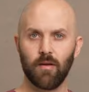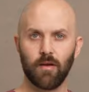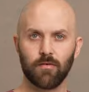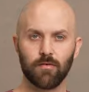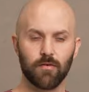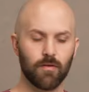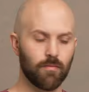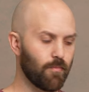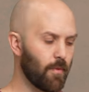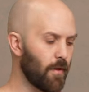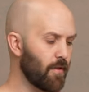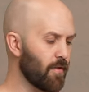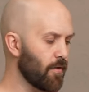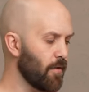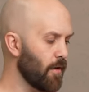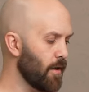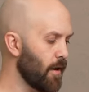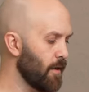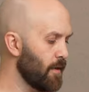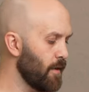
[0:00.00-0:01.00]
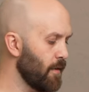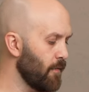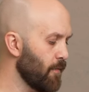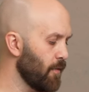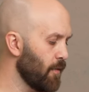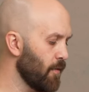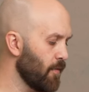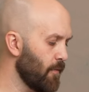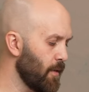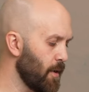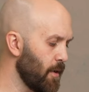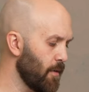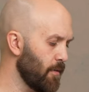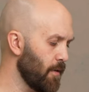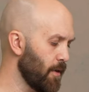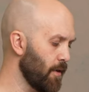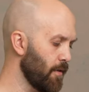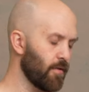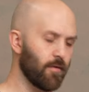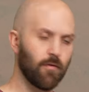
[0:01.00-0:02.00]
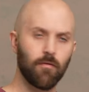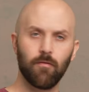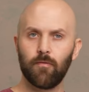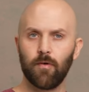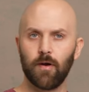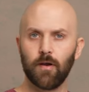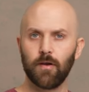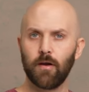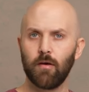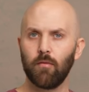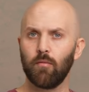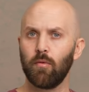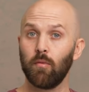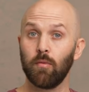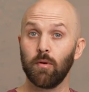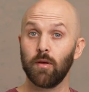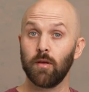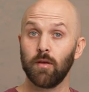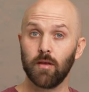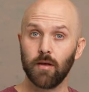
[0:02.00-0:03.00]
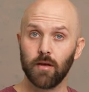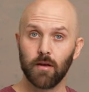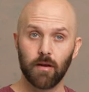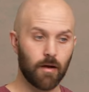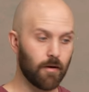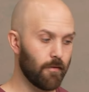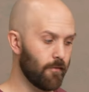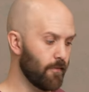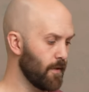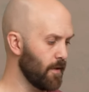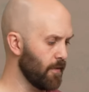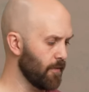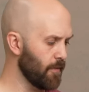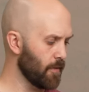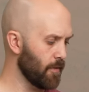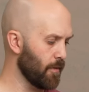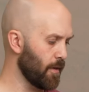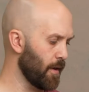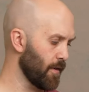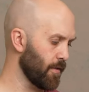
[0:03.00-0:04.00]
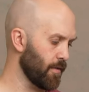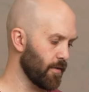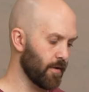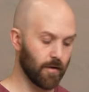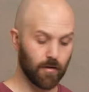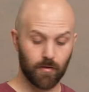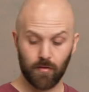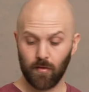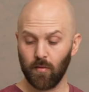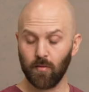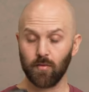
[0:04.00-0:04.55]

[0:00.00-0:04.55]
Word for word: Actually, that's a great idea for this video, is to find out what we can get out of the other Godox lights.